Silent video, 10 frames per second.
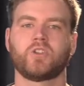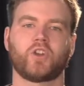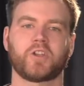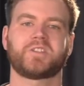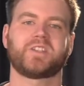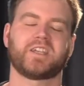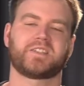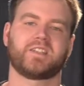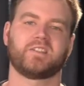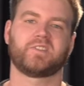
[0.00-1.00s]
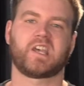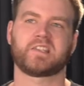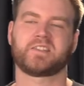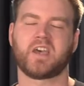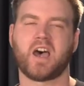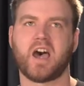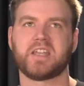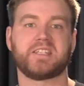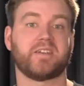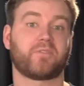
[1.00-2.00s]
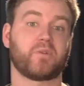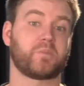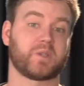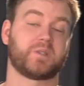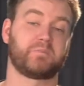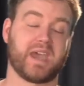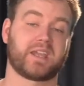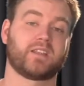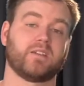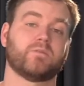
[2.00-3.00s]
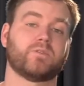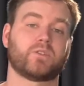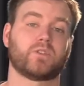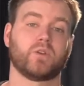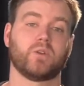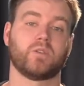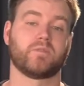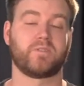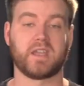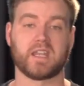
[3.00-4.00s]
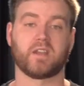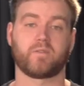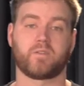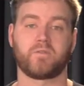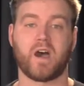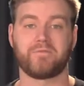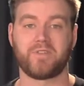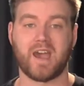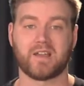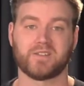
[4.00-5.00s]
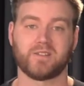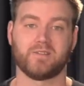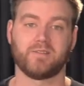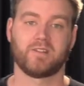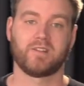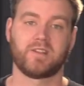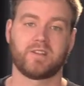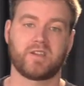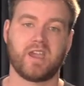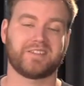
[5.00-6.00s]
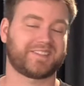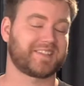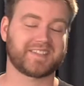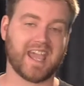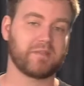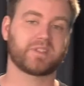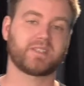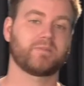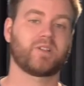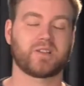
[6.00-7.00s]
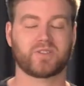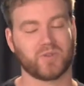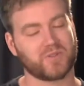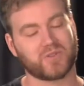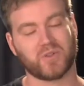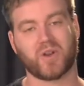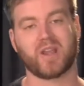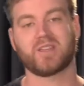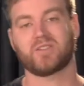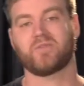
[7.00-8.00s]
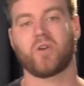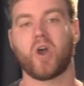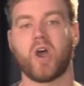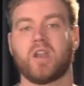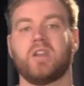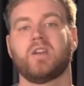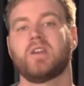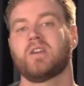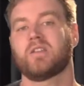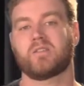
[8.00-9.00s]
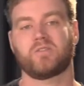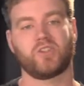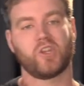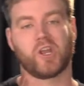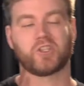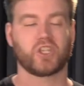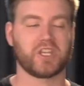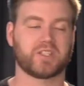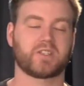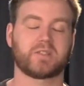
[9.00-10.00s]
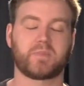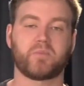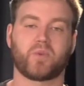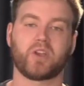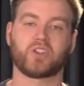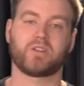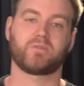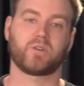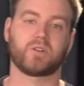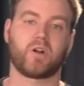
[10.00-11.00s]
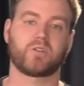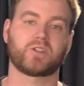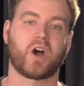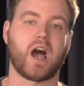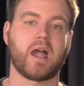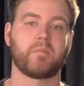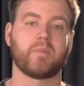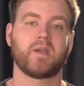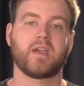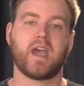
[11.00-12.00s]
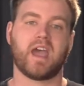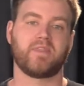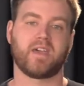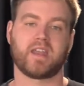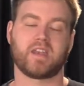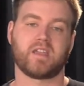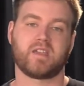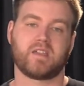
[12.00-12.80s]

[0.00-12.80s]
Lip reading: John 6 gives us a different perspective to the feeding of the 5,000. It's the same similar sort of story as you've heard. You know, Jesus has been preaching for a long time, and then